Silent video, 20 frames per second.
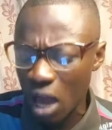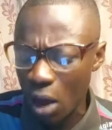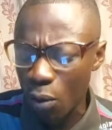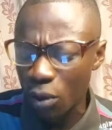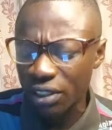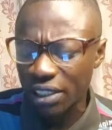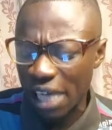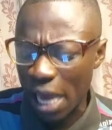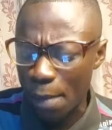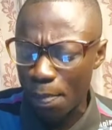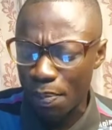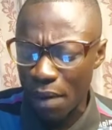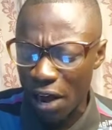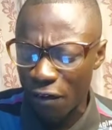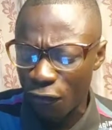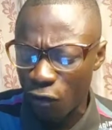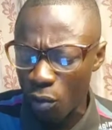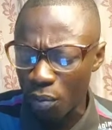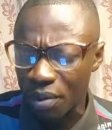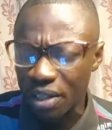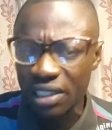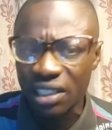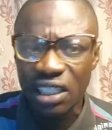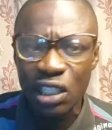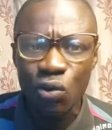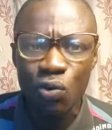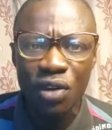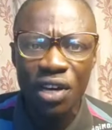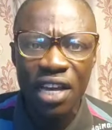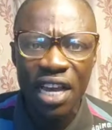e was a platform can
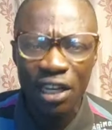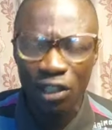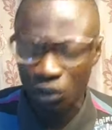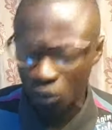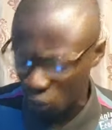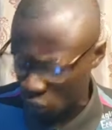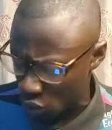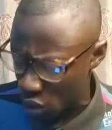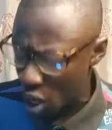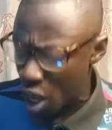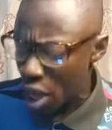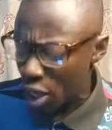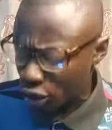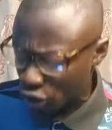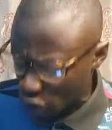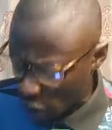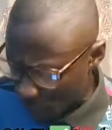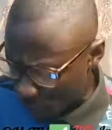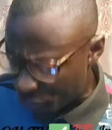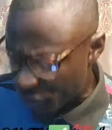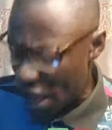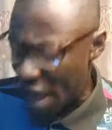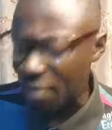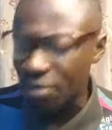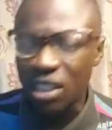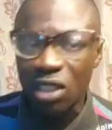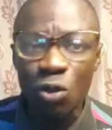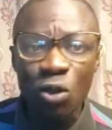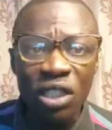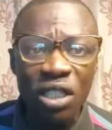see we so
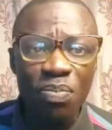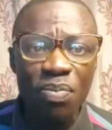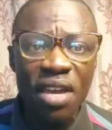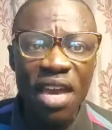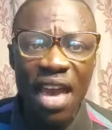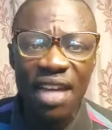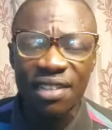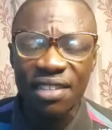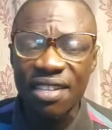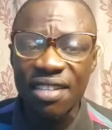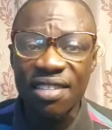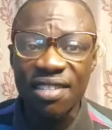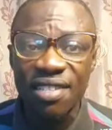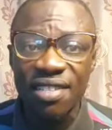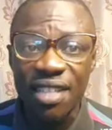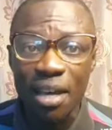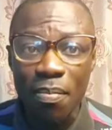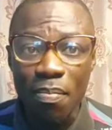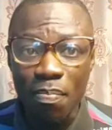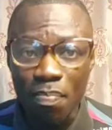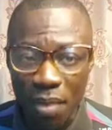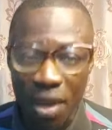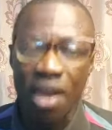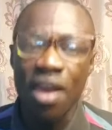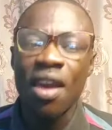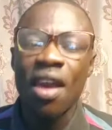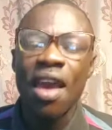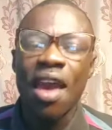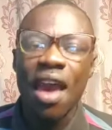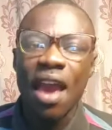sometimes with me a thing same bi
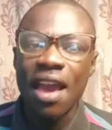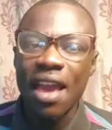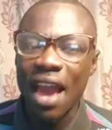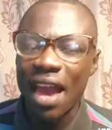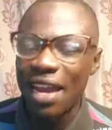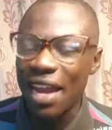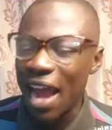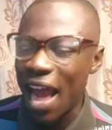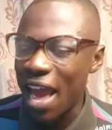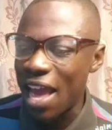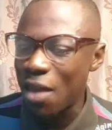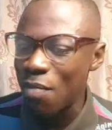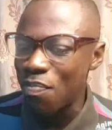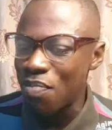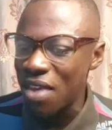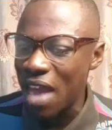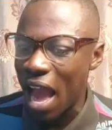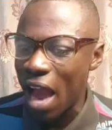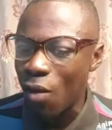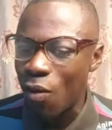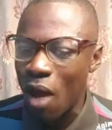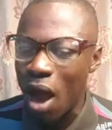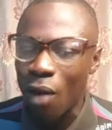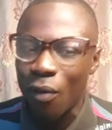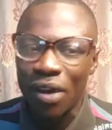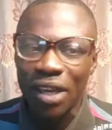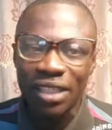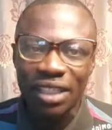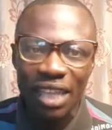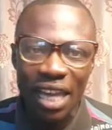e ya na e bi
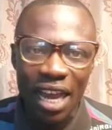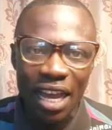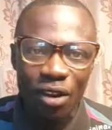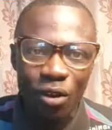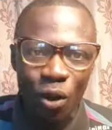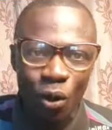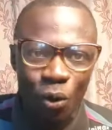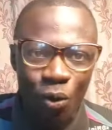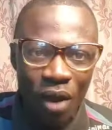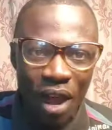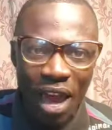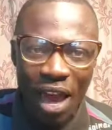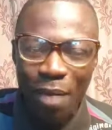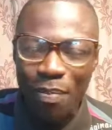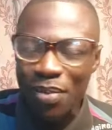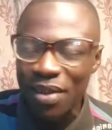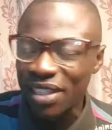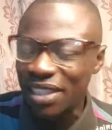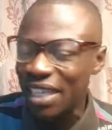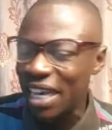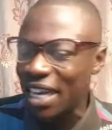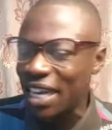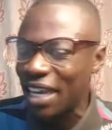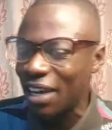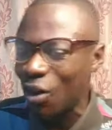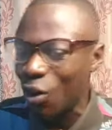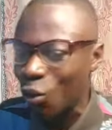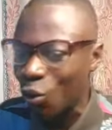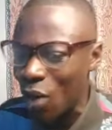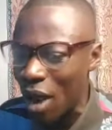akwakwe say no kre e bi say
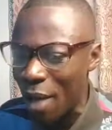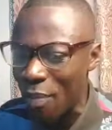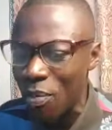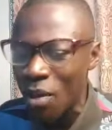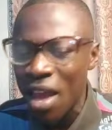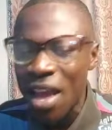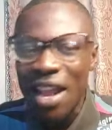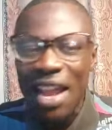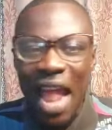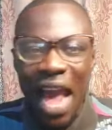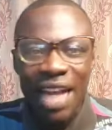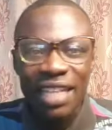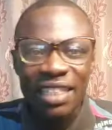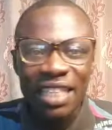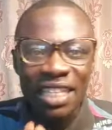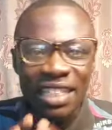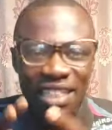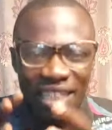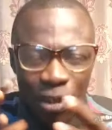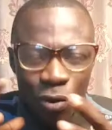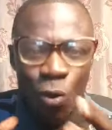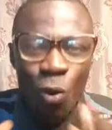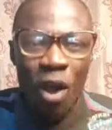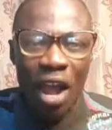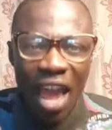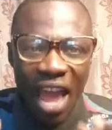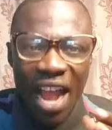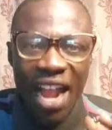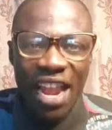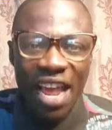ye no kre like say see
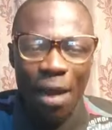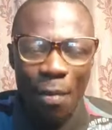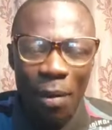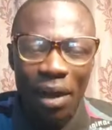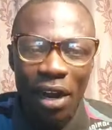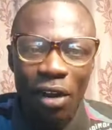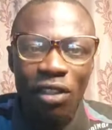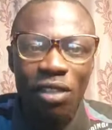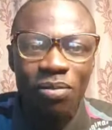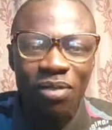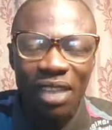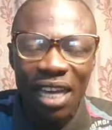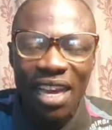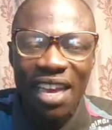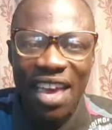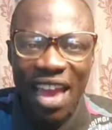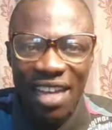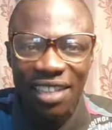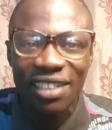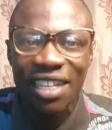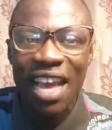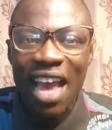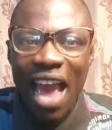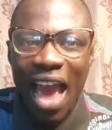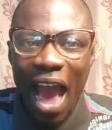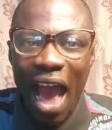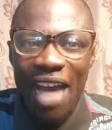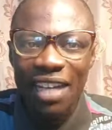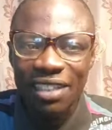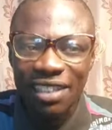wo area mo na wetin say yes
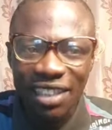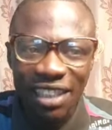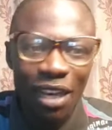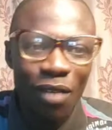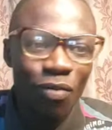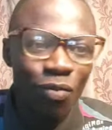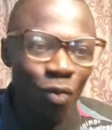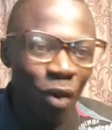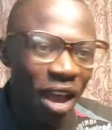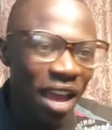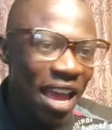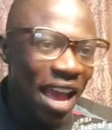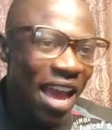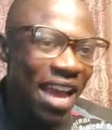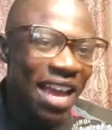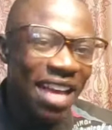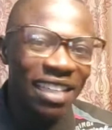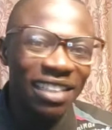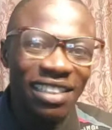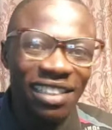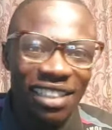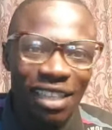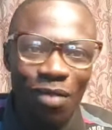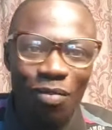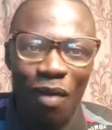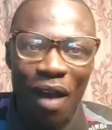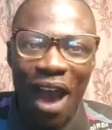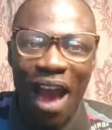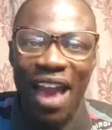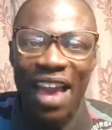as same way e ye
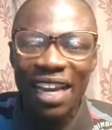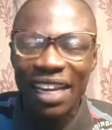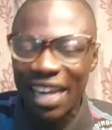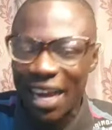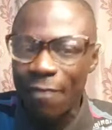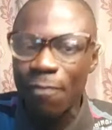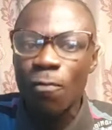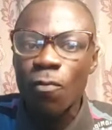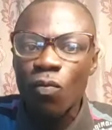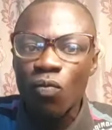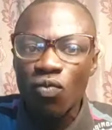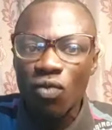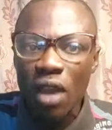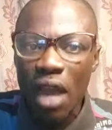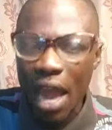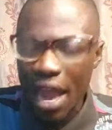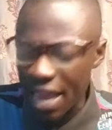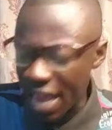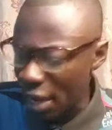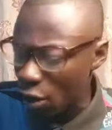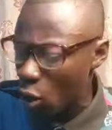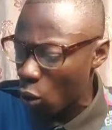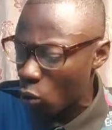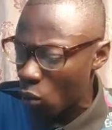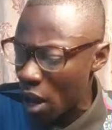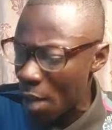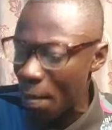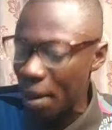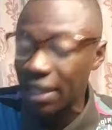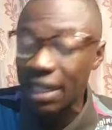nsem a ye den e ye no
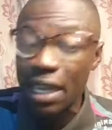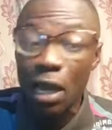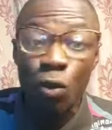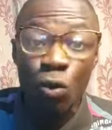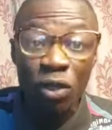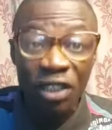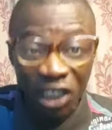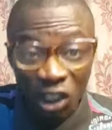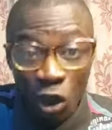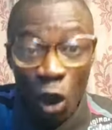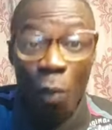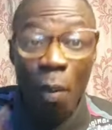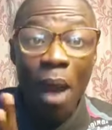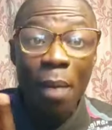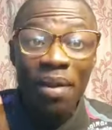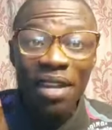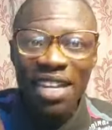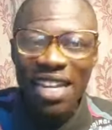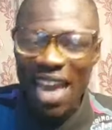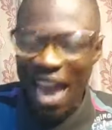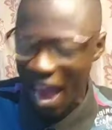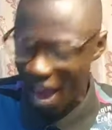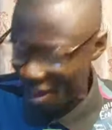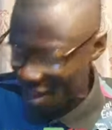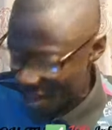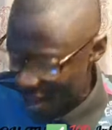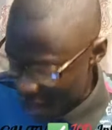kre but e ko see wo ba bi dia